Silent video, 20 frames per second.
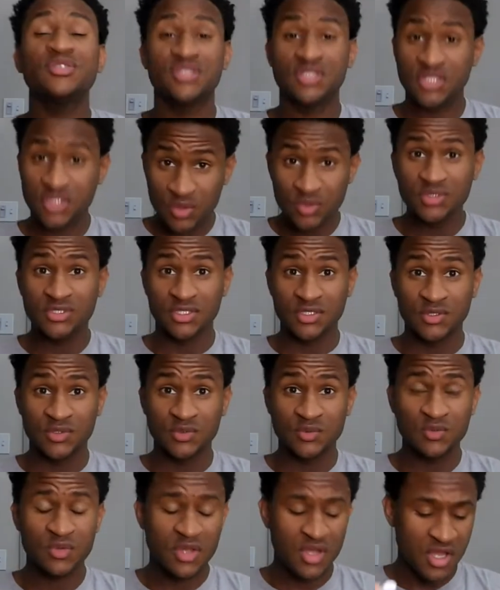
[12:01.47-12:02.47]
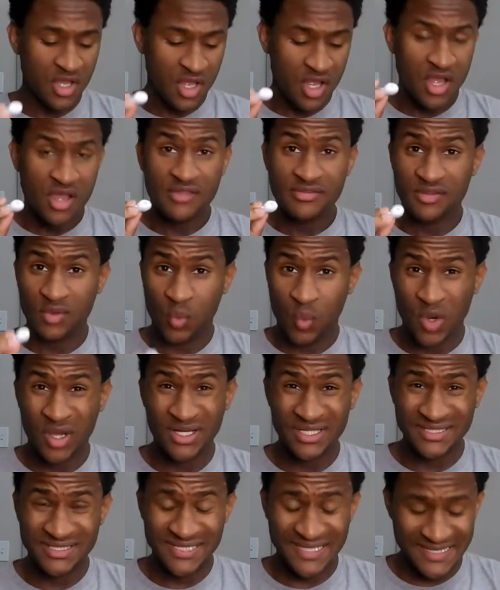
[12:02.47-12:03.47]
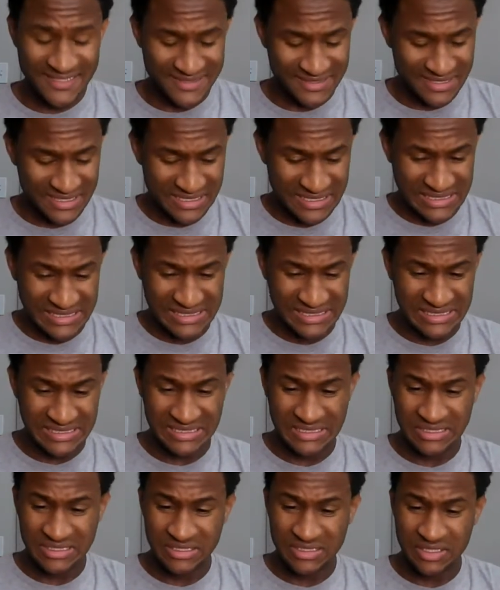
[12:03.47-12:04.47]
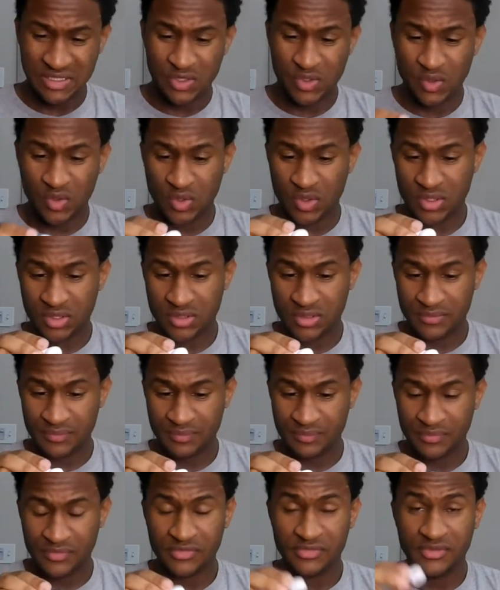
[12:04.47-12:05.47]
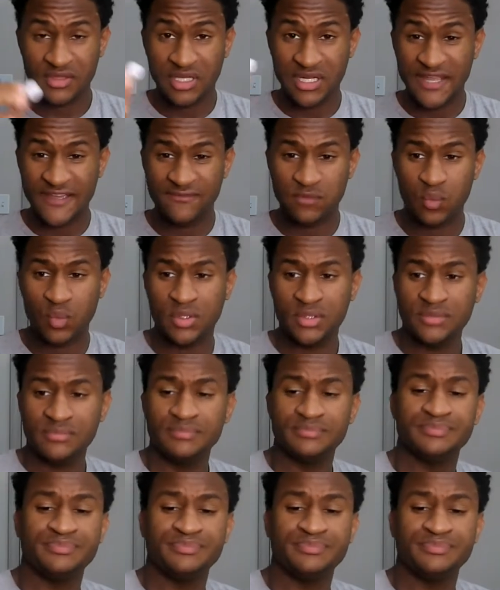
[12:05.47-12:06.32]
to do the water test on the left one.